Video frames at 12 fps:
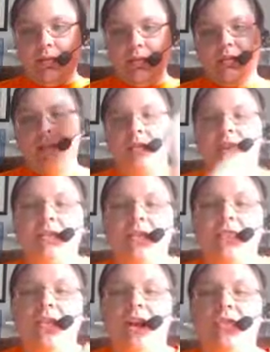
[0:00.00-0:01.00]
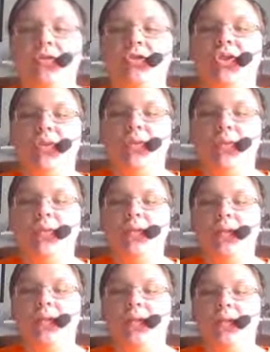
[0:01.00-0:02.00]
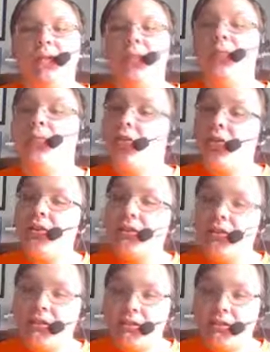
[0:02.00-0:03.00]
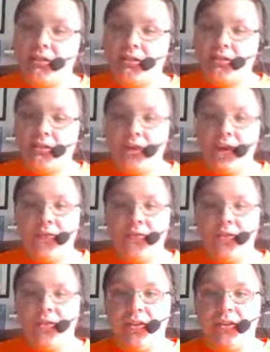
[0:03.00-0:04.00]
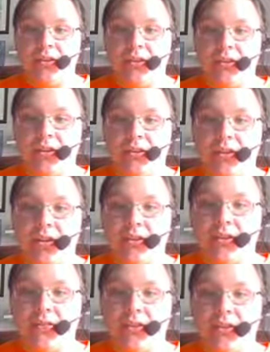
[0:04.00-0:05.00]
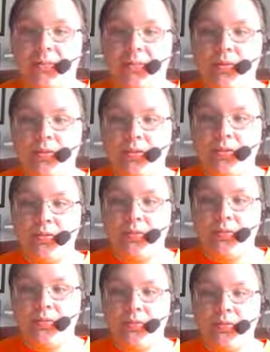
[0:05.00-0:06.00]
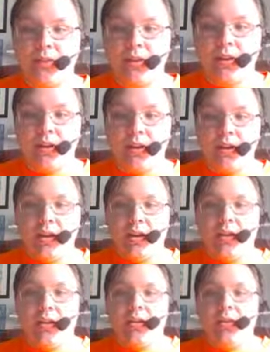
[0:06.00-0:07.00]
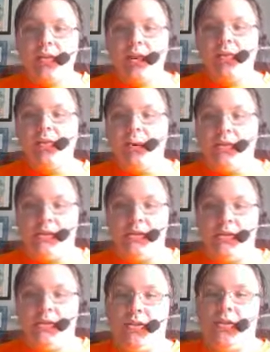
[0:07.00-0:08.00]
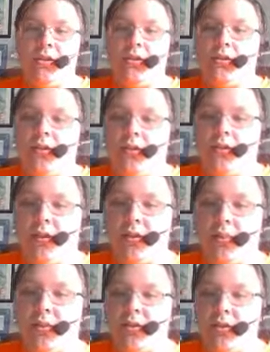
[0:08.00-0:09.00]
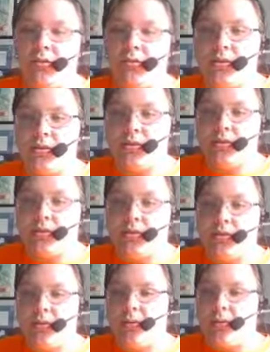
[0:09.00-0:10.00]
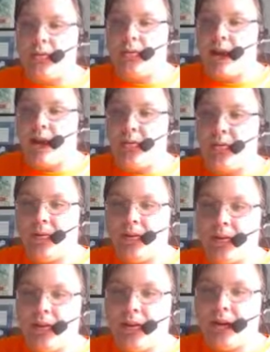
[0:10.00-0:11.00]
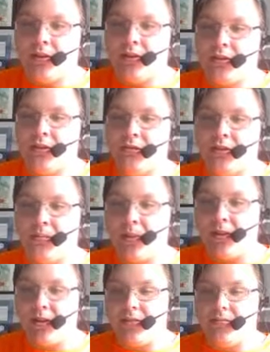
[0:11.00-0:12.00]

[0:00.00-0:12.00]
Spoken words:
Detective Gumshoe, please describe for us the details of this murder. Very well, sir. Let me use this floor map of the office to explain.